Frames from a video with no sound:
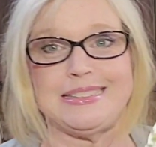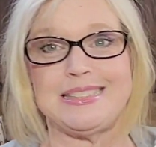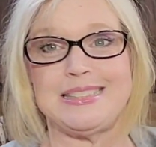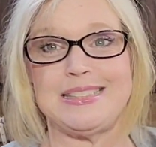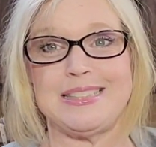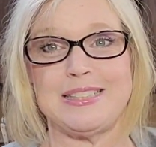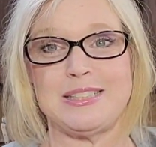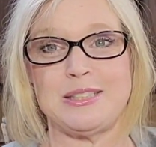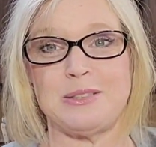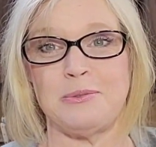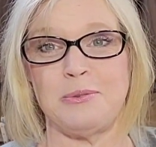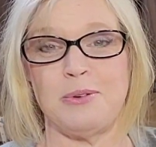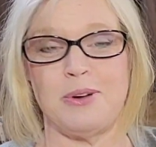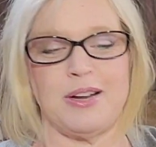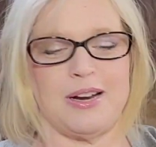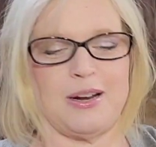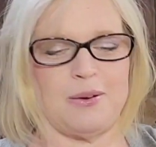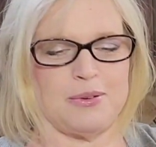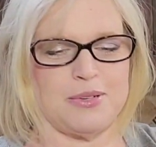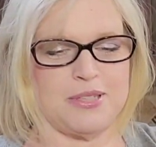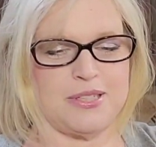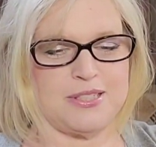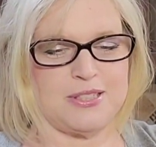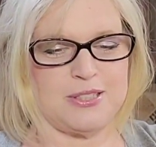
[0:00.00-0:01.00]
this is the one
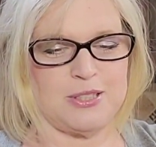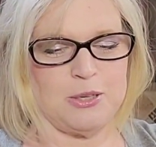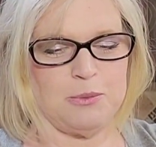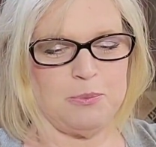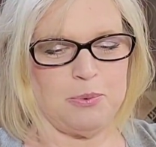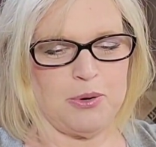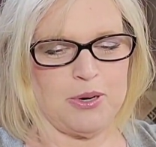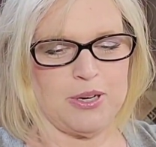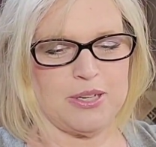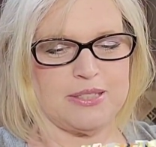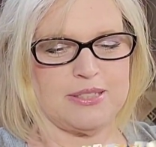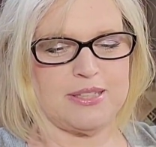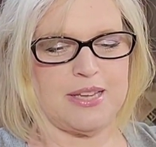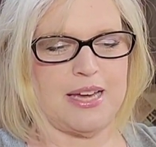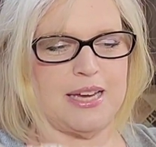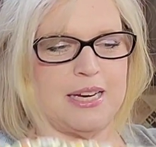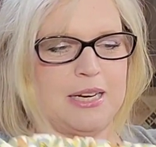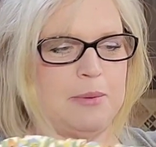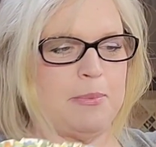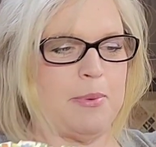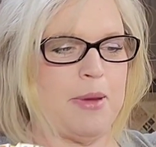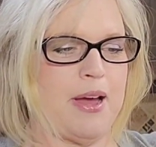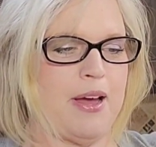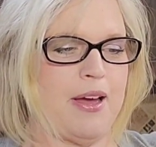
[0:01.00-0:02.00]
I was super
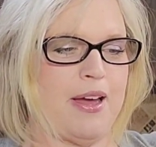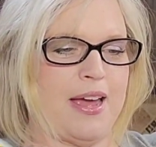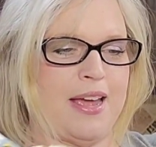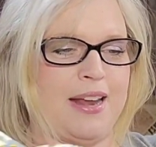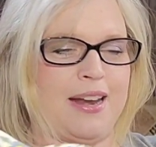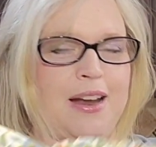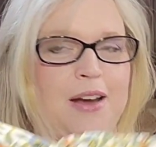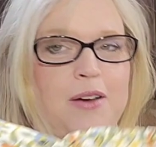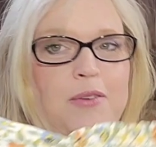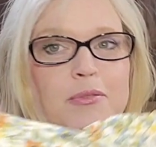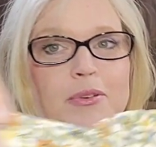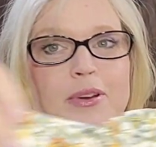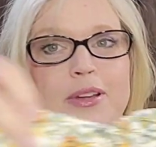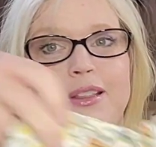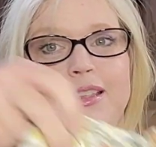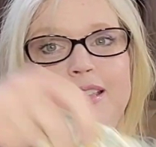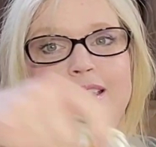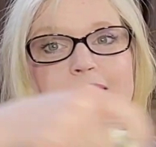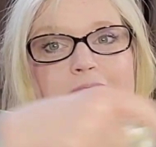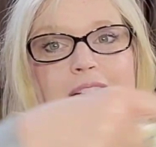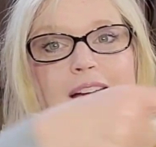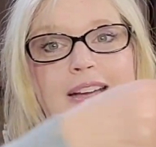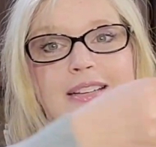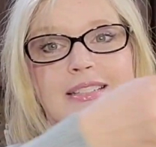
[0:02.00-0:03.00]
excited about and I
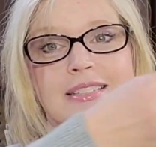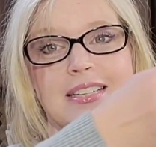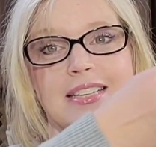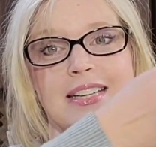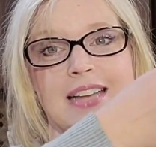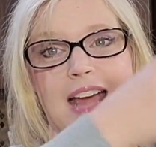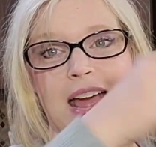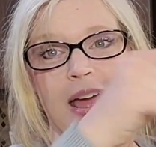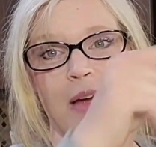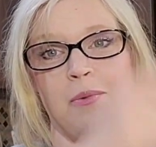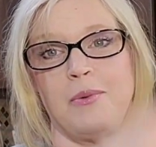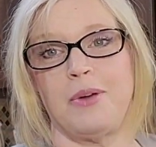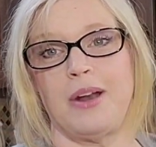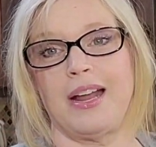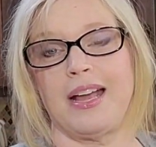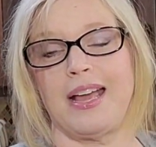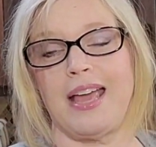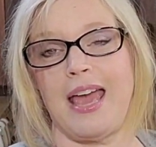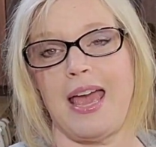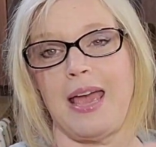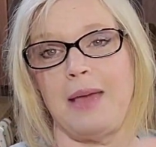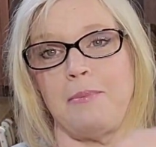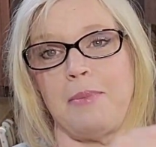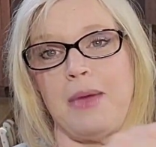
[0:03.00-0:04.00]
really liked it. And when
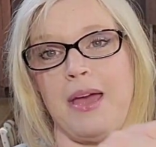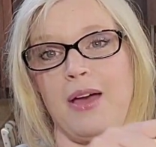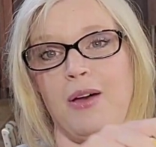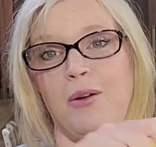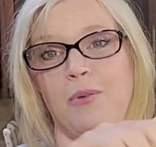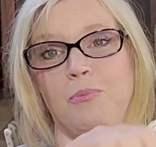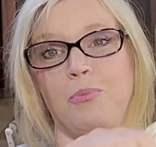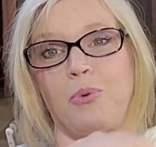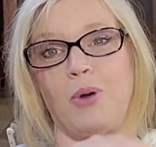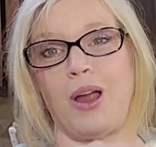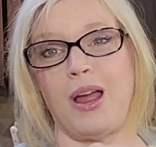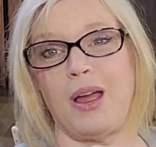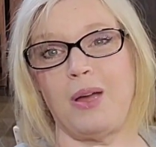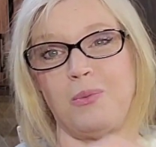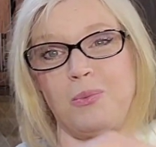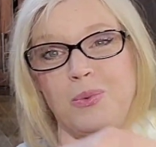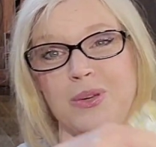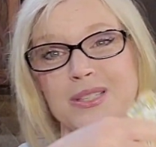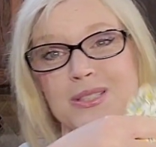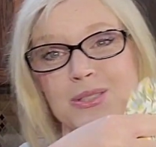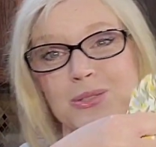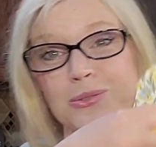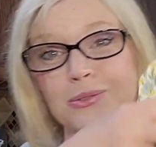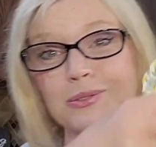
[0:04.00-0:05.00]
I came out, Bryant
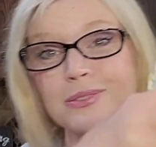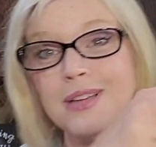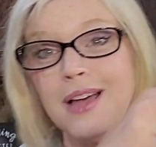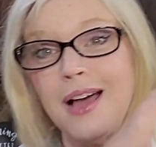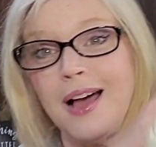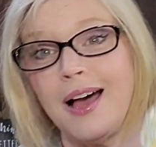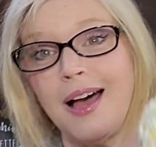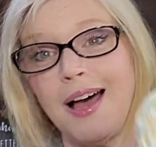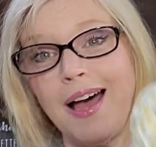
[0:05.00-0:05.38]
whistled.